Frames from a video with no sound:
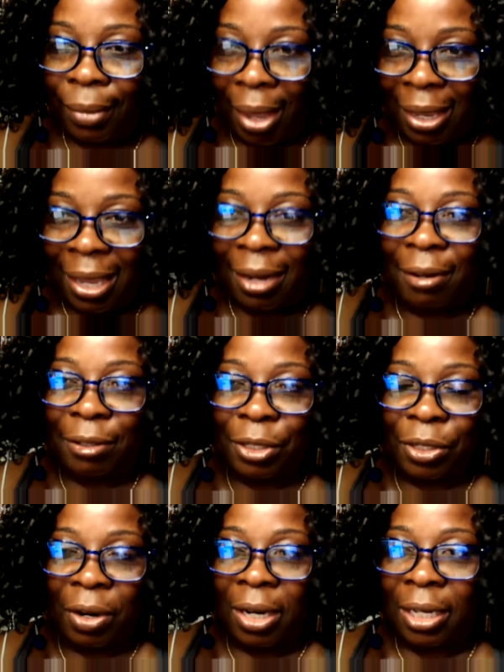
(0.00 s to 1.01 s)
get her
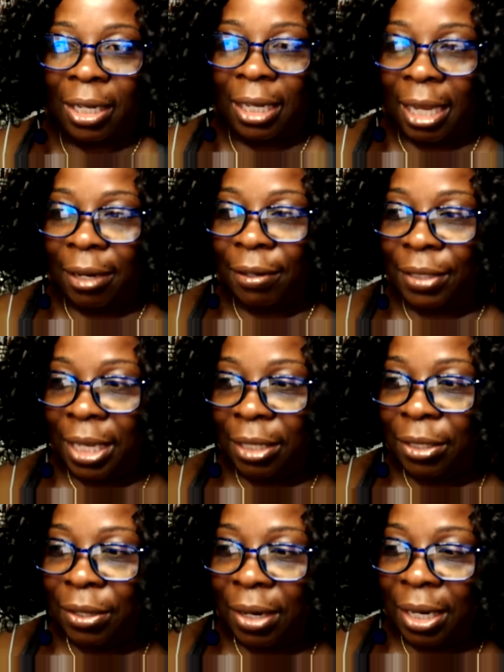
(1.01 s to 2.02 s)
started, get her day
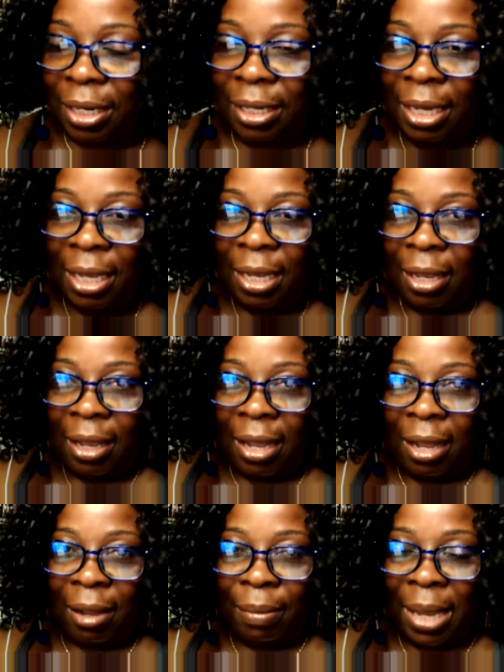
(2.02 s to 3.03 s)
started.
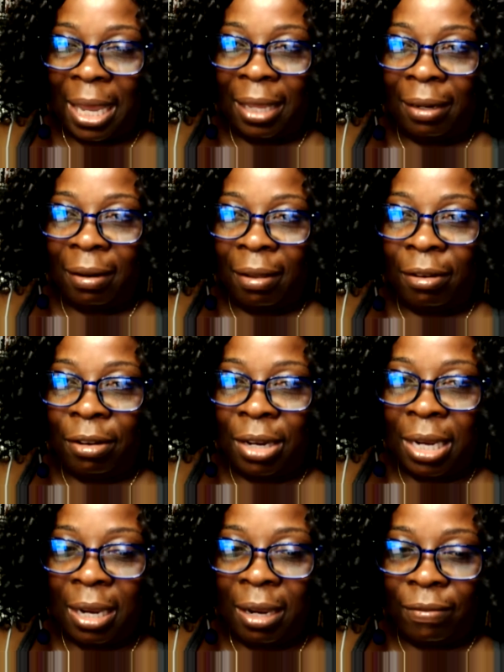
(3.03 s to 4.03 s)
And
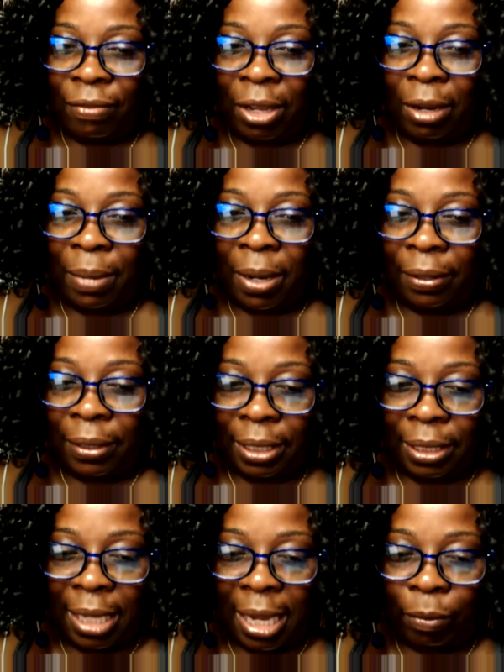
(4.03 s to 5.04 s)
the thing about it
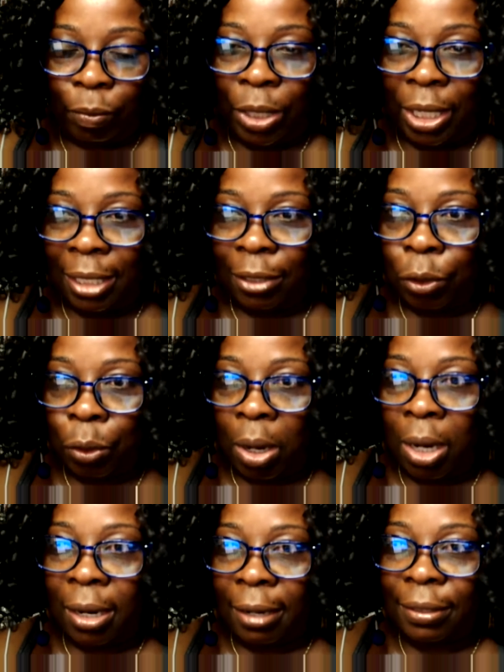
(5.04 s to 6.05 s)
is that we can
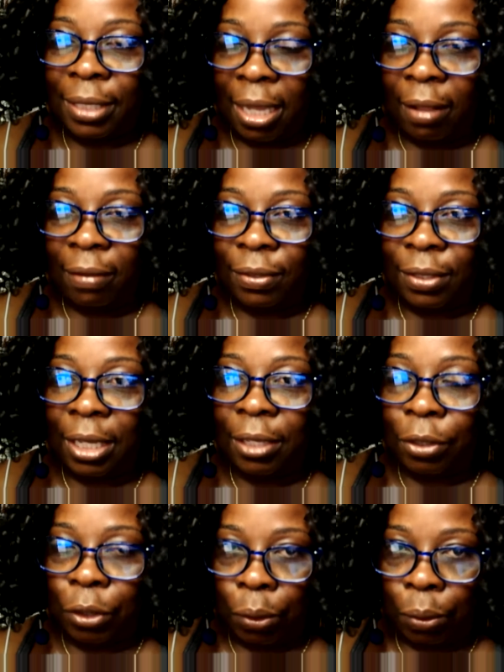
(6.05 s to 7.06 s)
talk ourselves
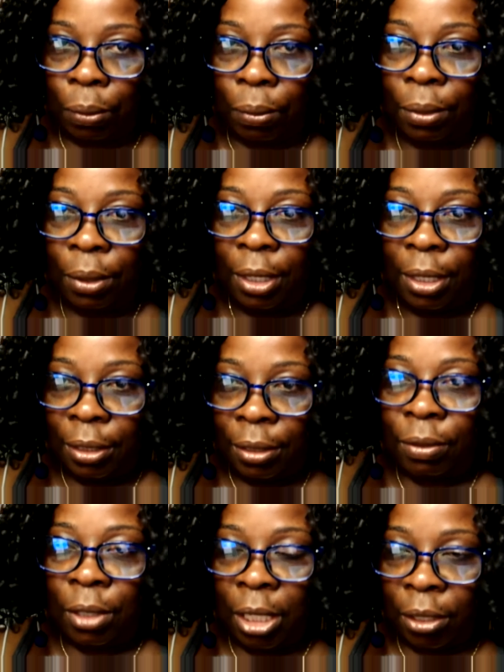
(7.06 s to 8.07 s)
into
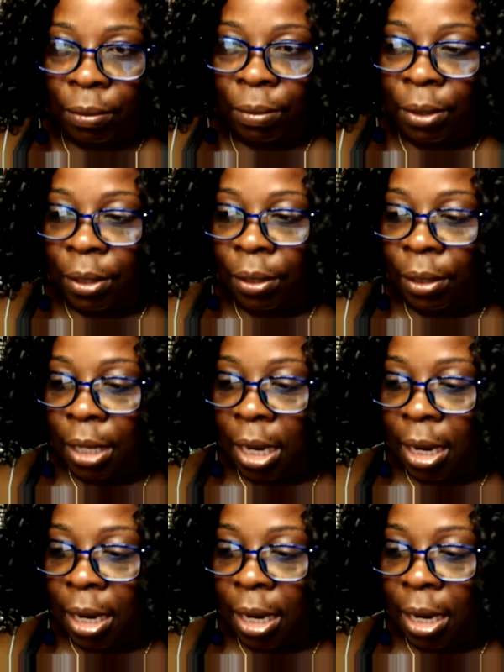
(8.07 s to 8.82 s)
literal